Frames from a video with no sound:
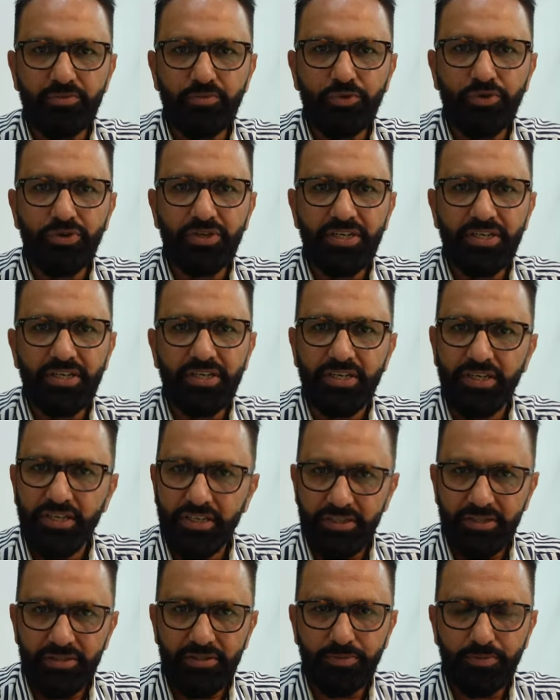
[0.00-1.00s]
and more
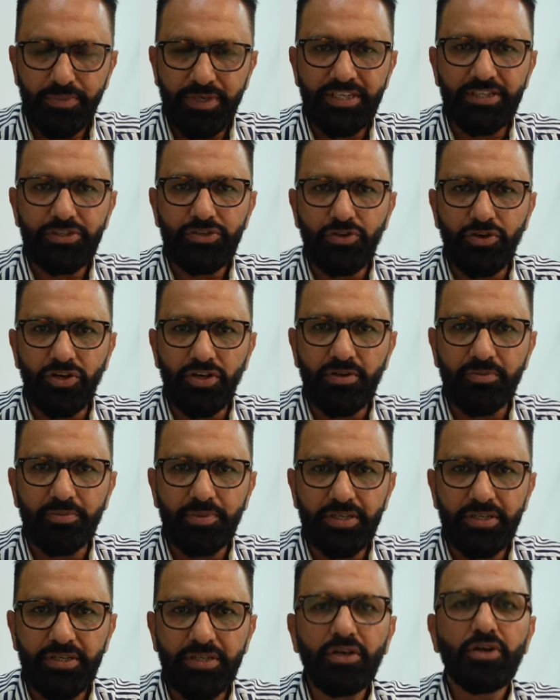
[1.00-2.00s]
details, please call
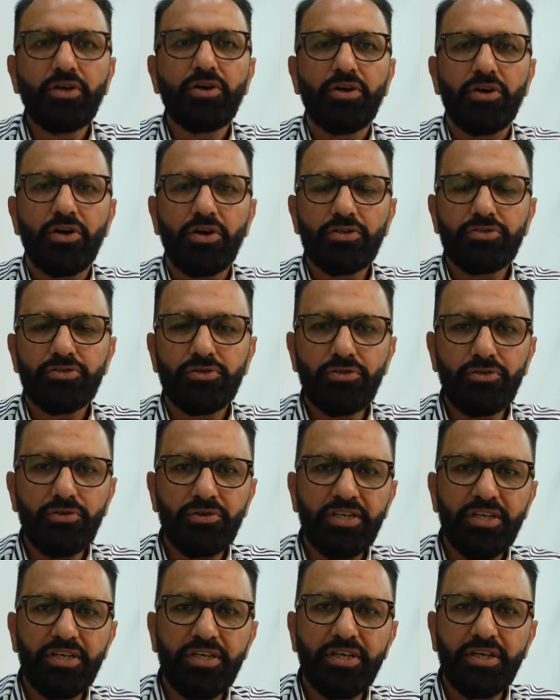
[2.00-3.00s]
me. Also
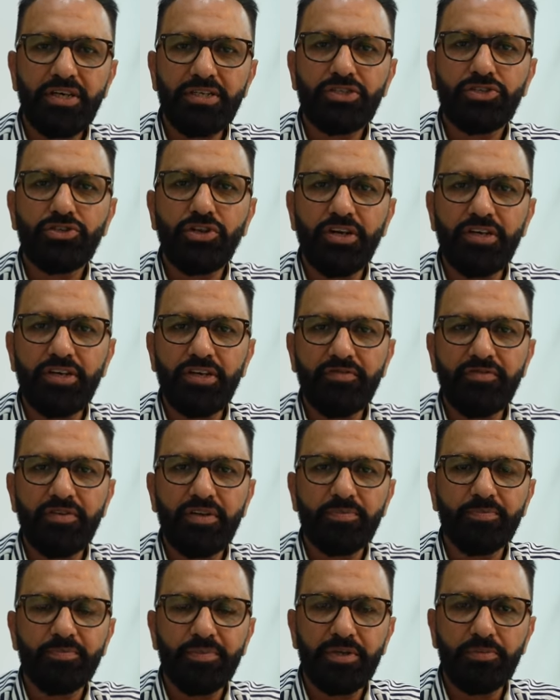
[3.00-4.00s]
looking at joint
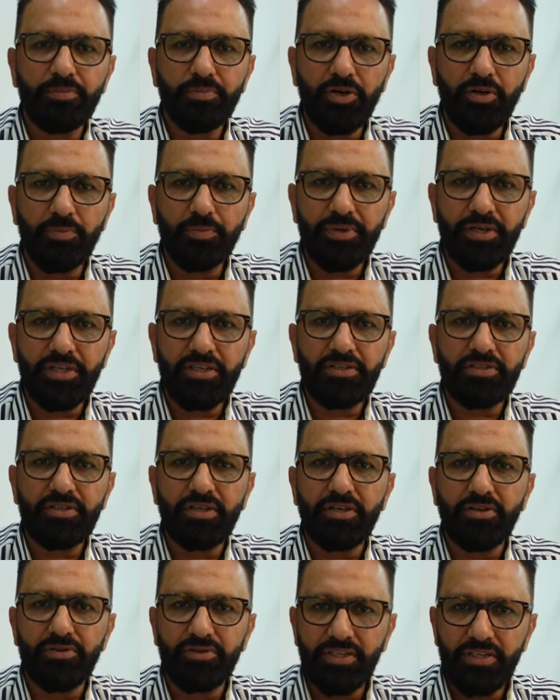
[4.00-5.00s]
development properties
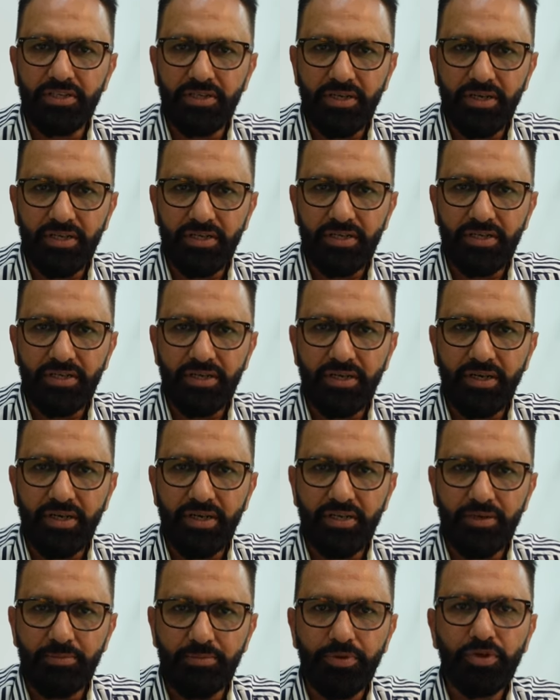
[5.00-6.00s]
around Indira Nagar
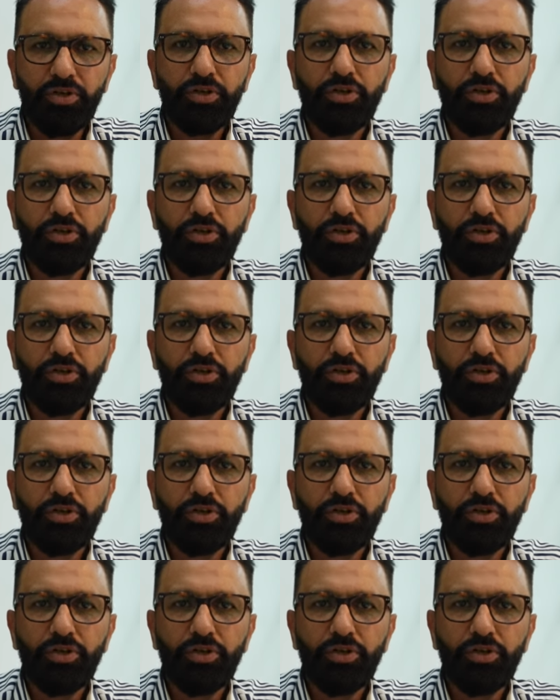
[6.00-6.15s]
Club.